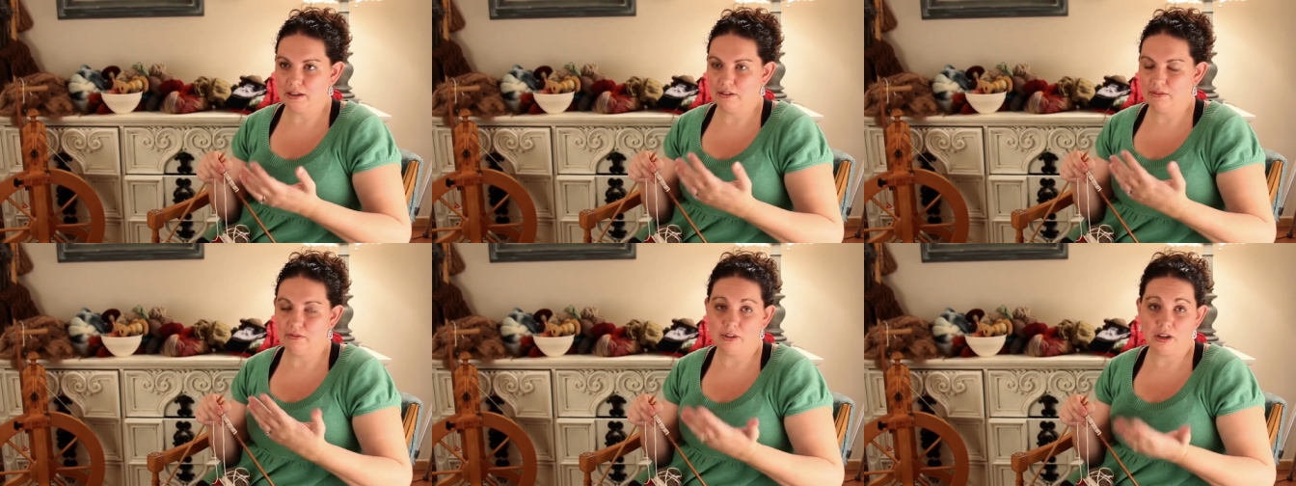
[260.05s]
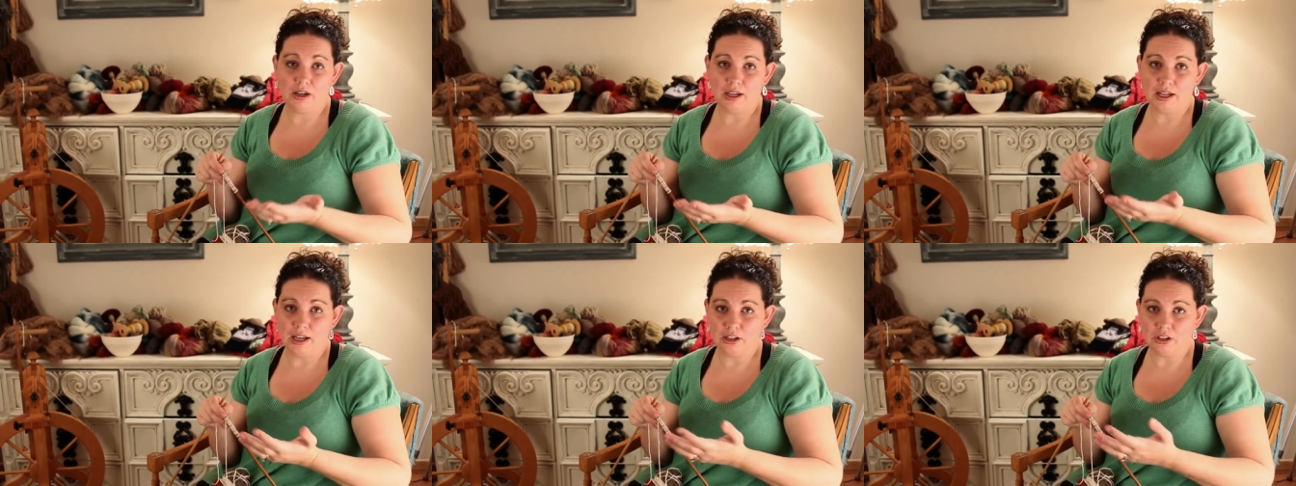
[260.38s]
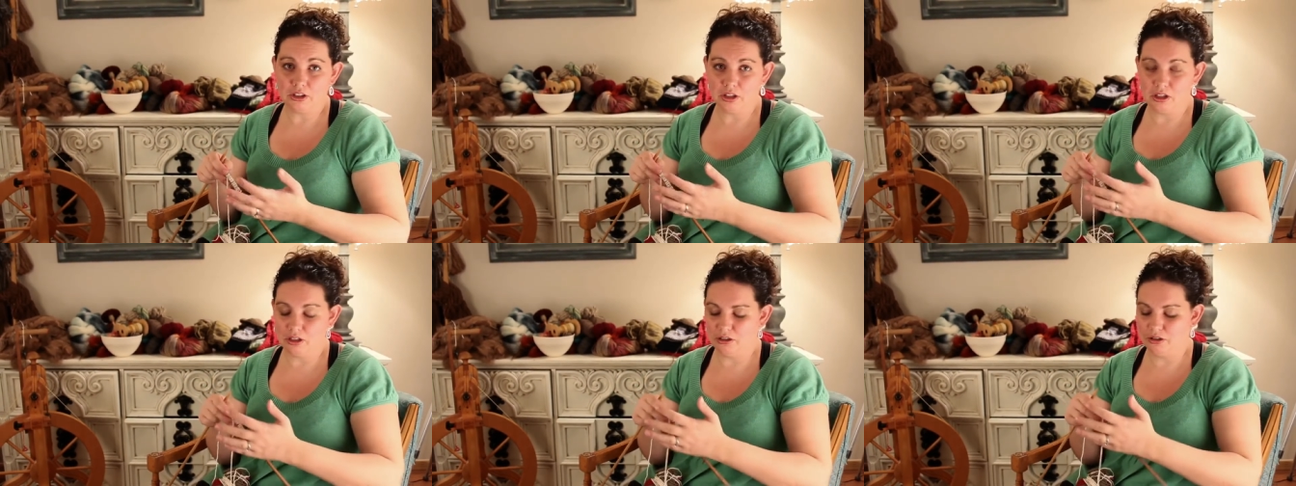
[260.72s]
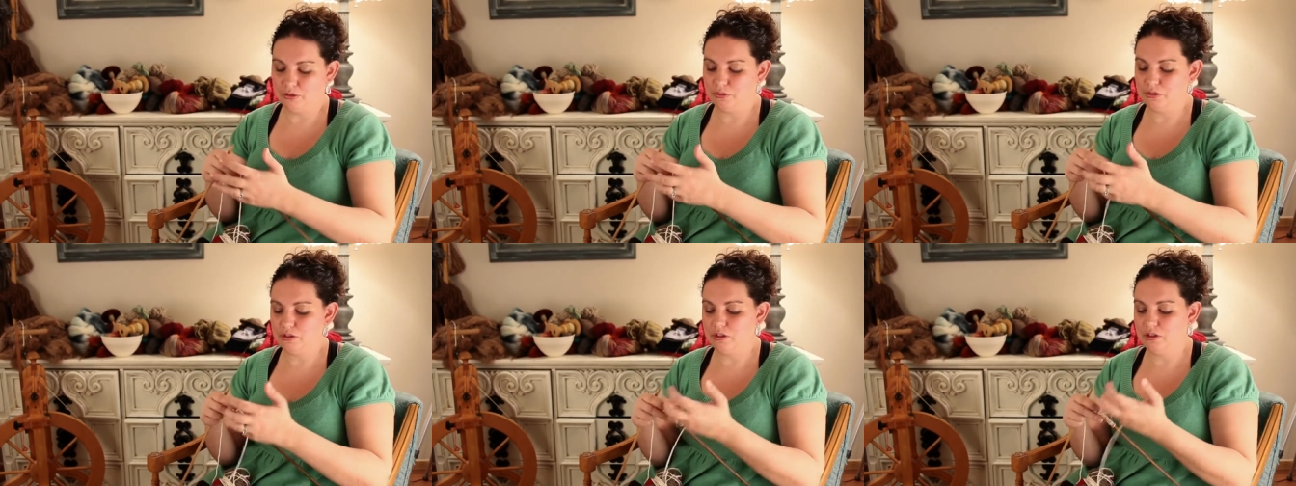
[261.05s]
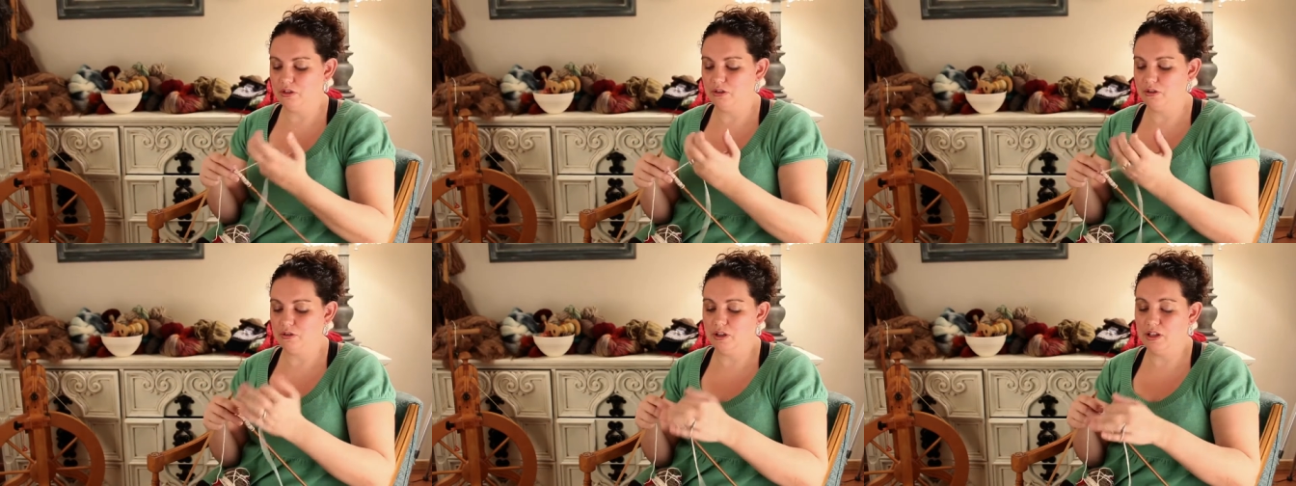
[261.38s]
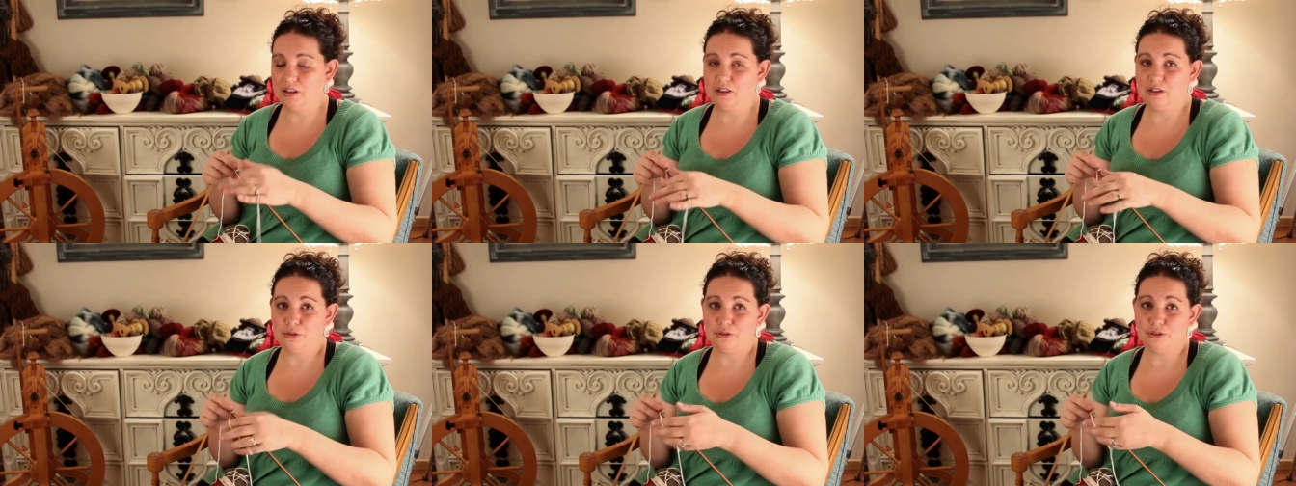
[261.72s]
variation on those two
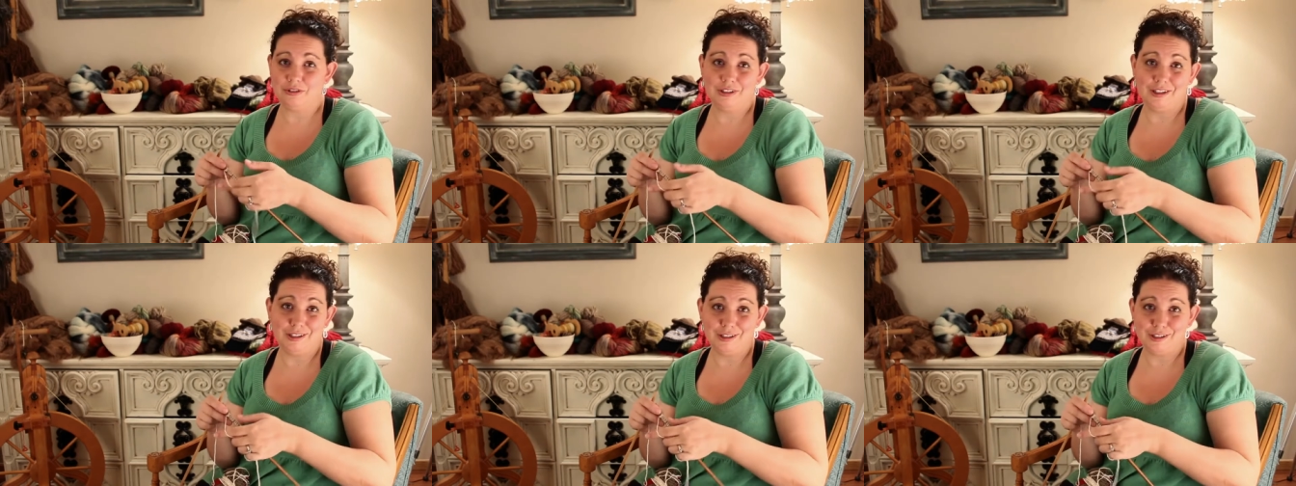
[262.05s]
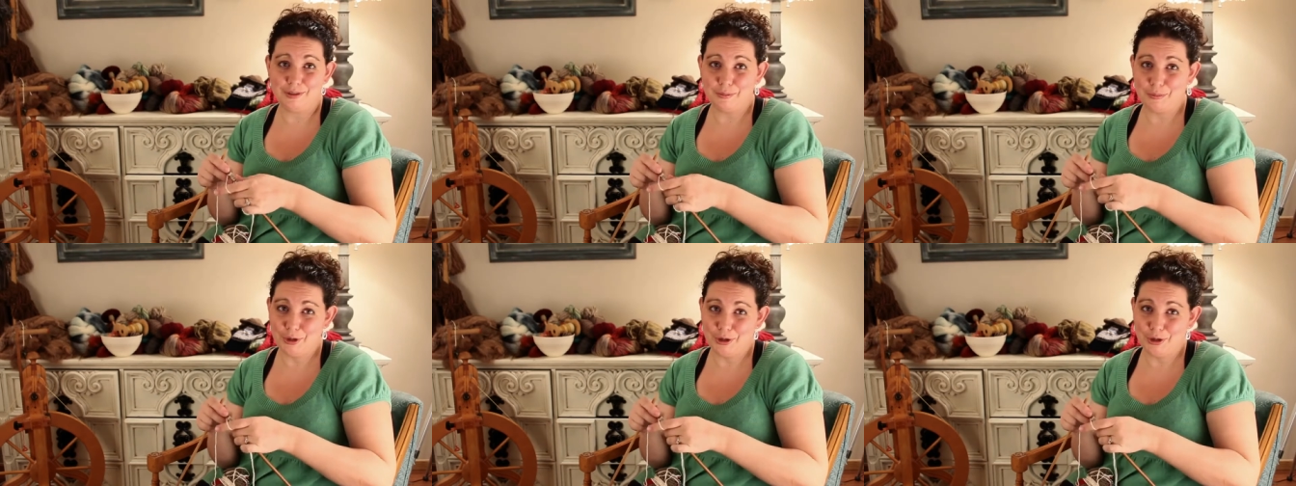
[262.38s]
and those are knits and